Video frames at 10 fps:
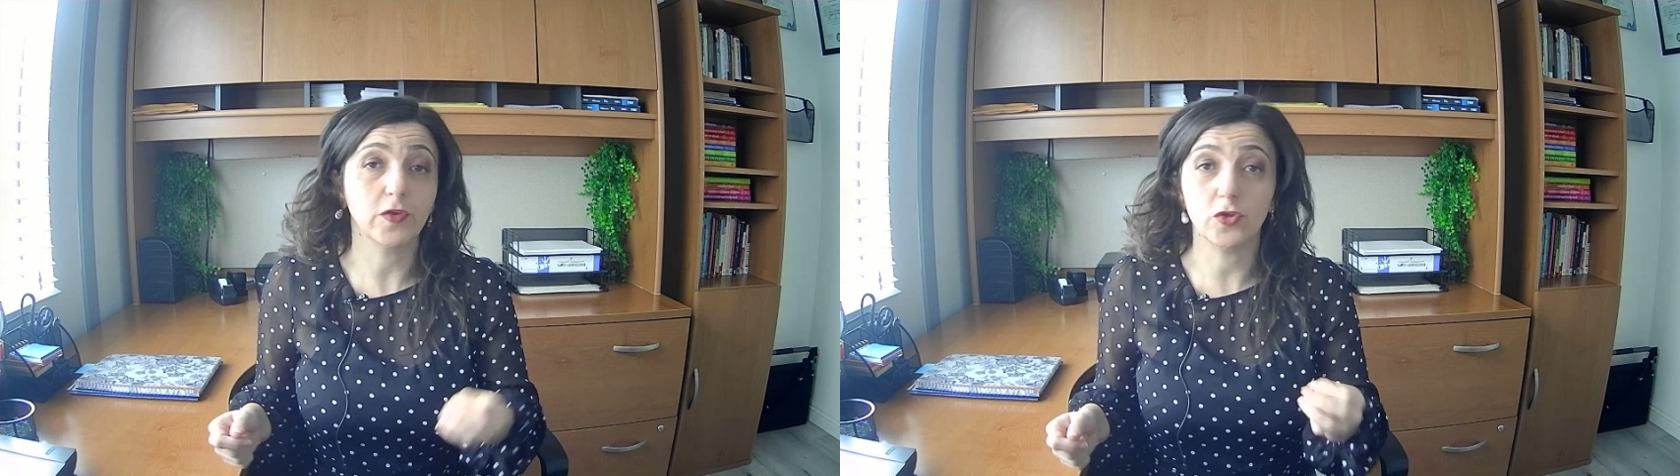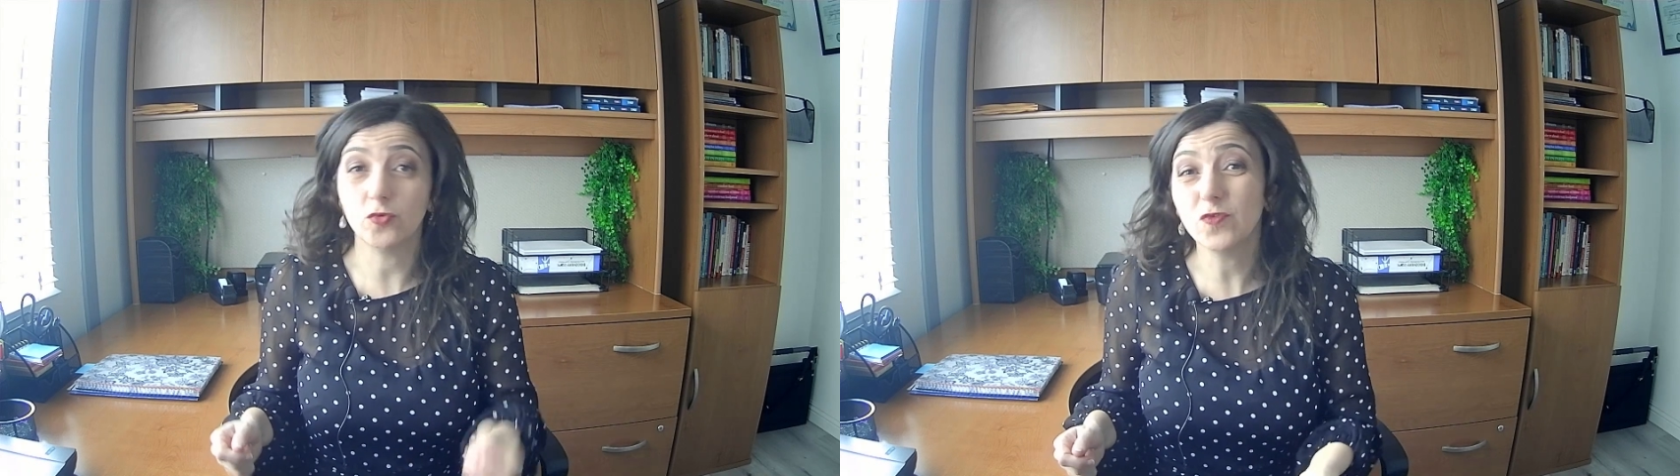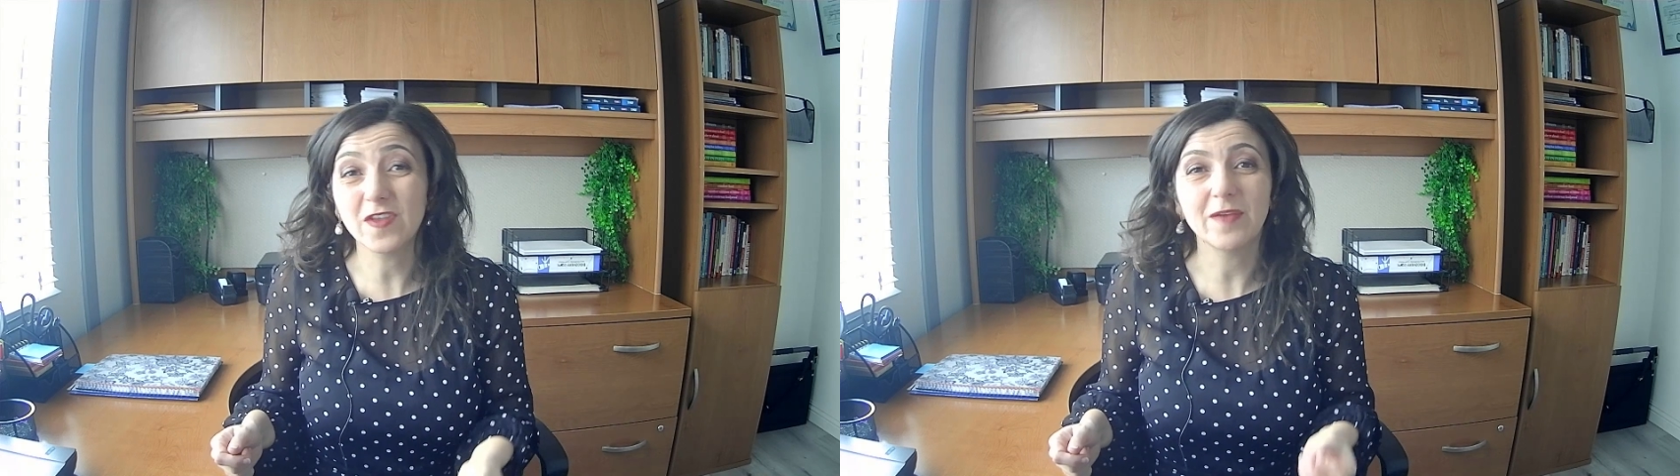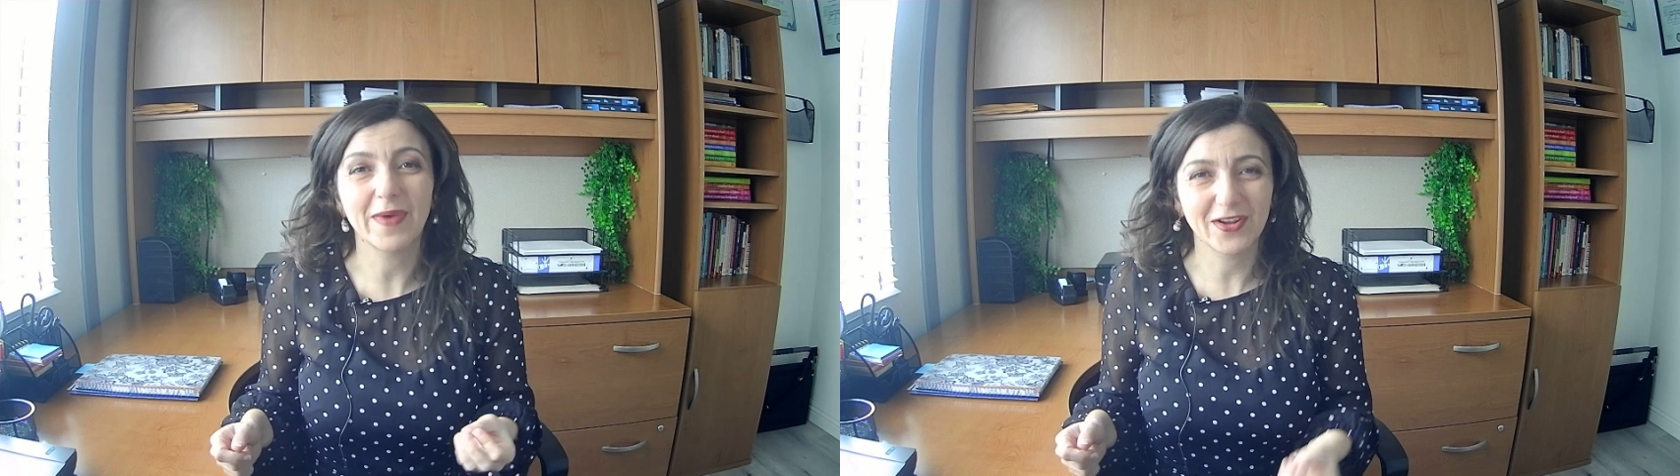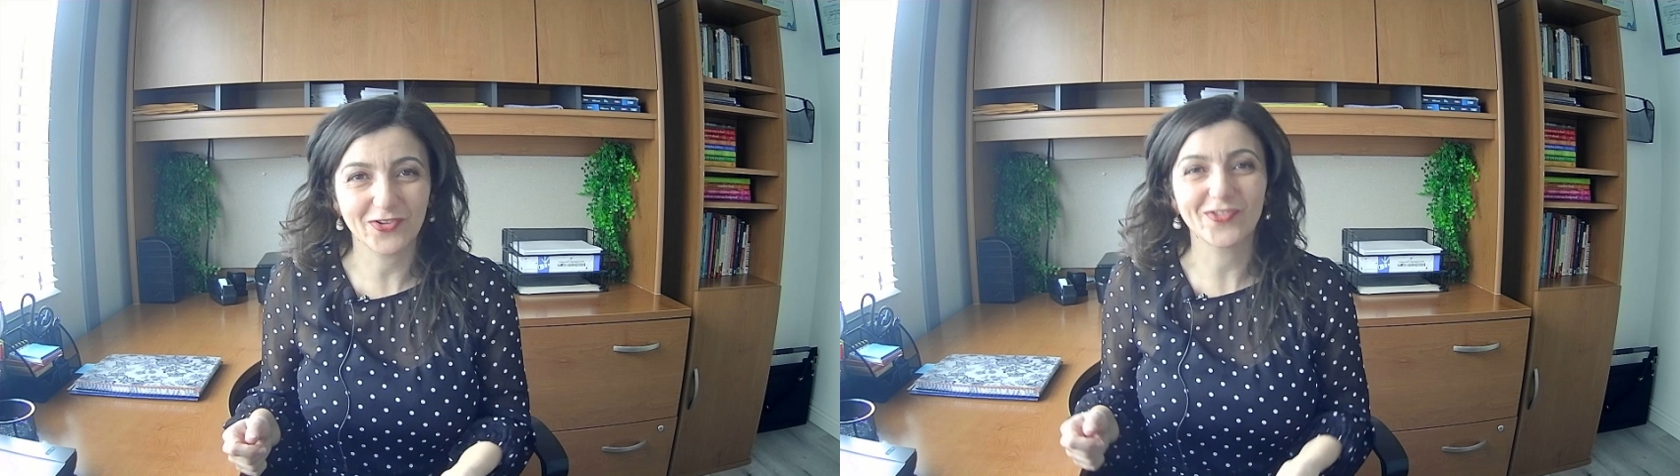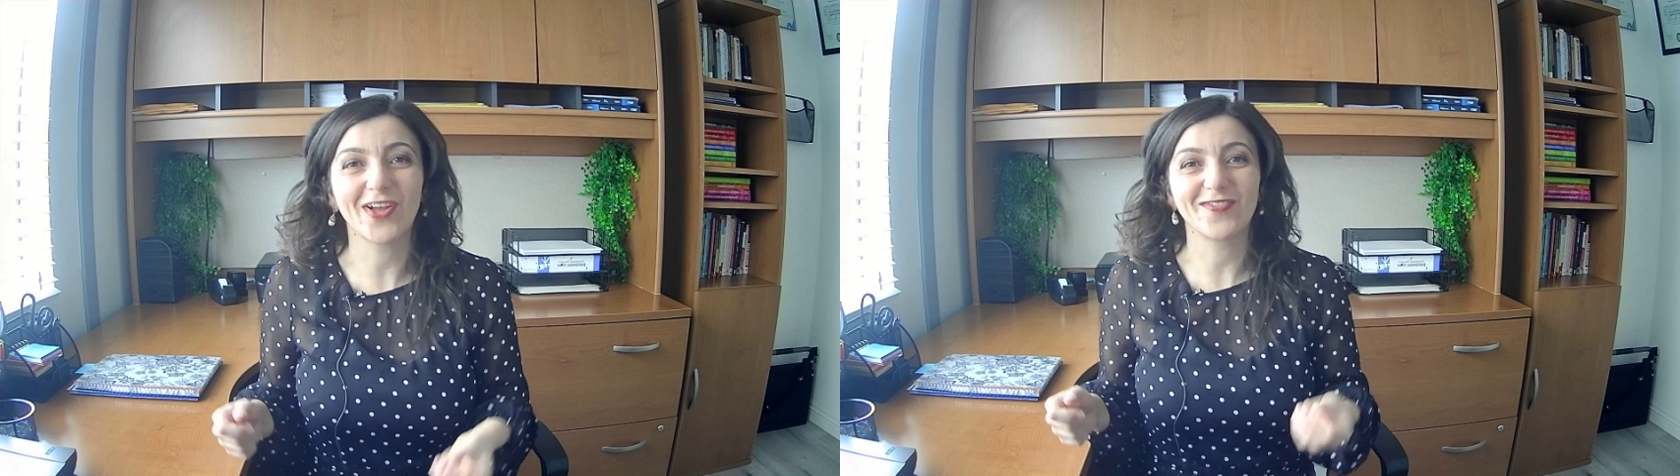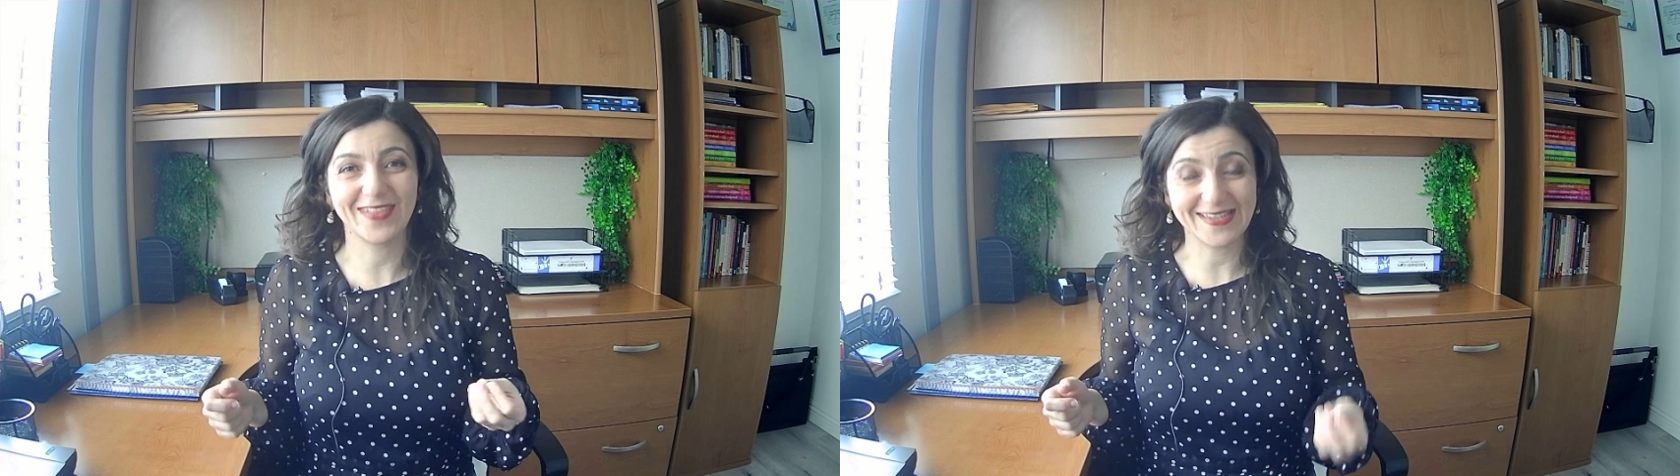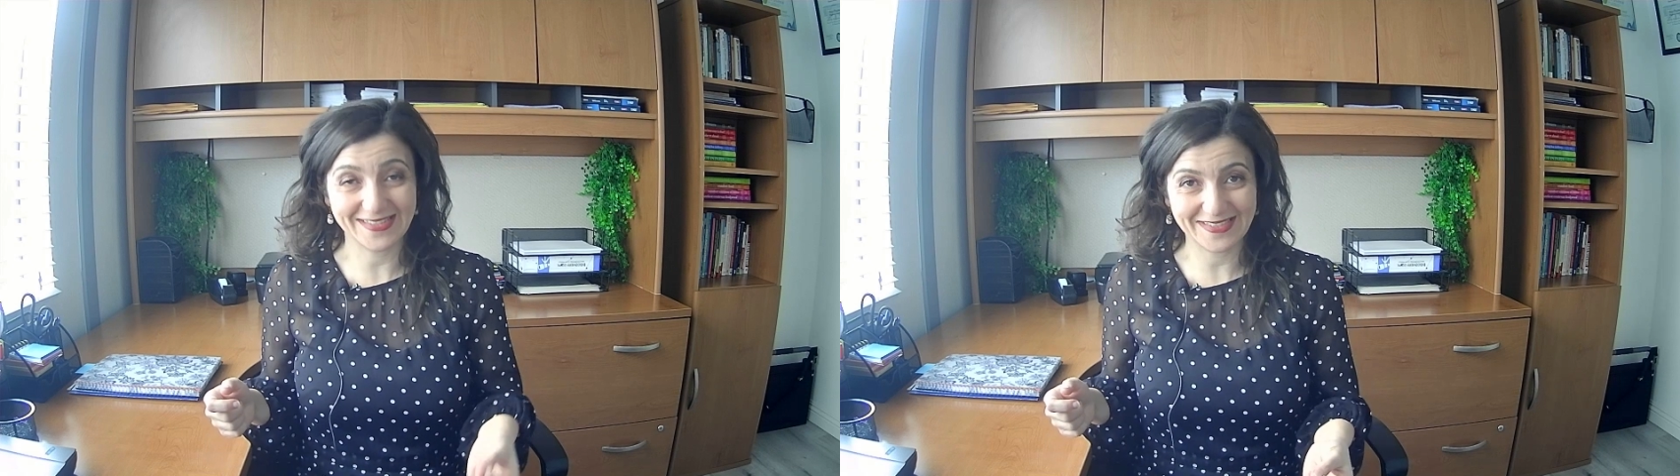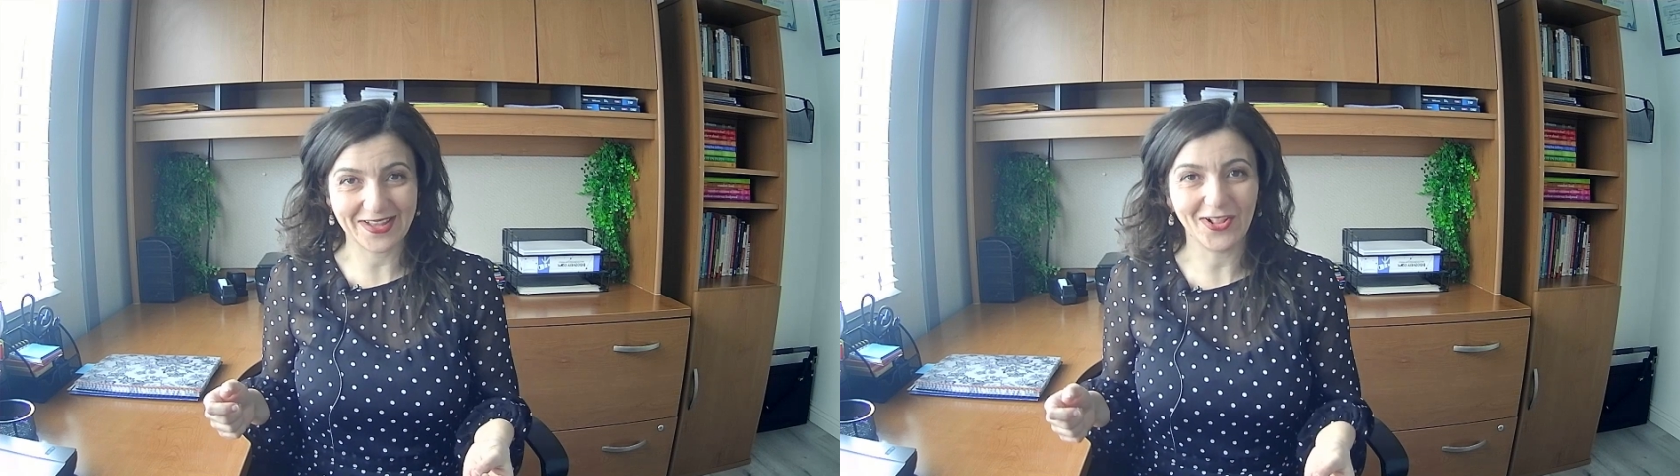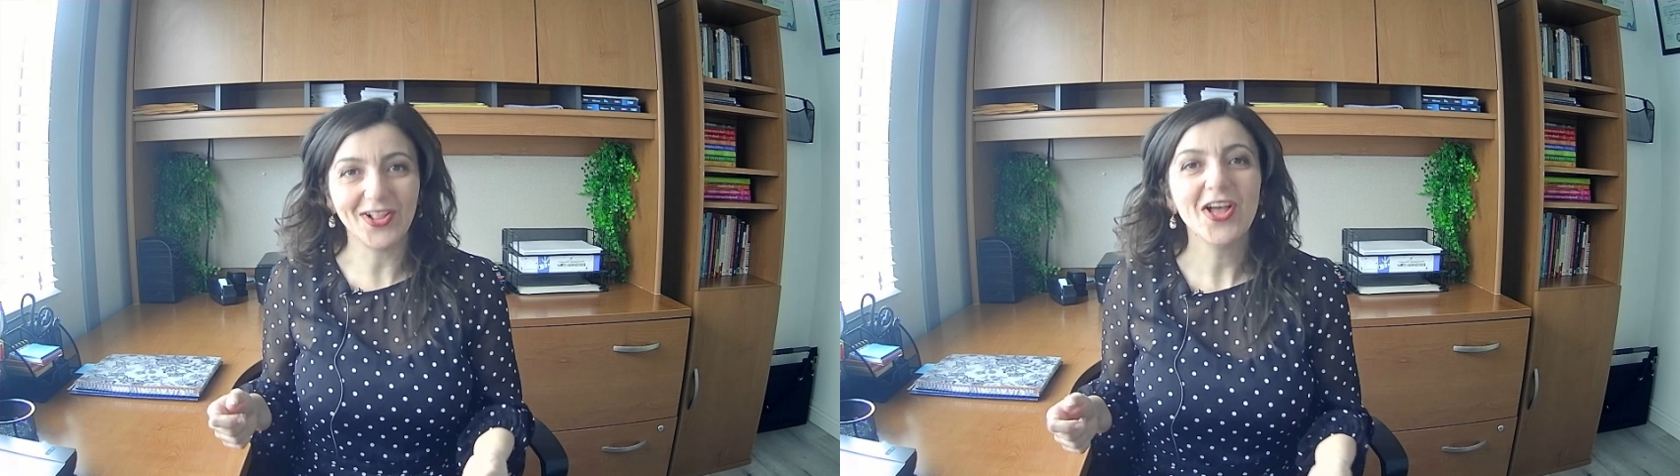using Microsoft
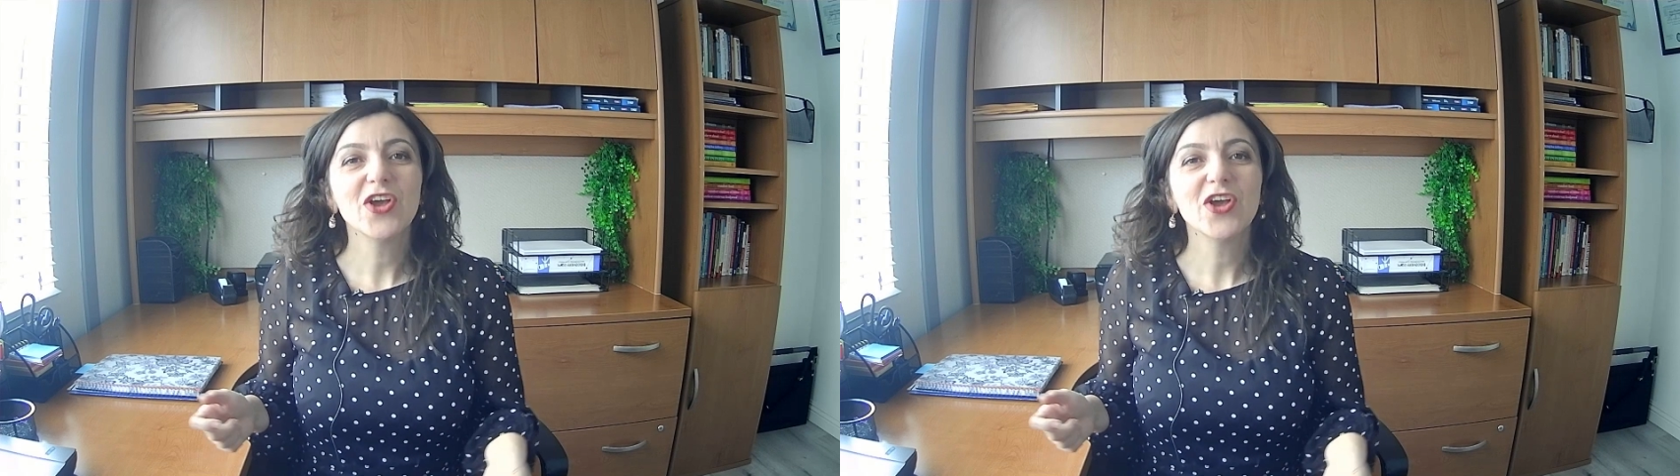Excel,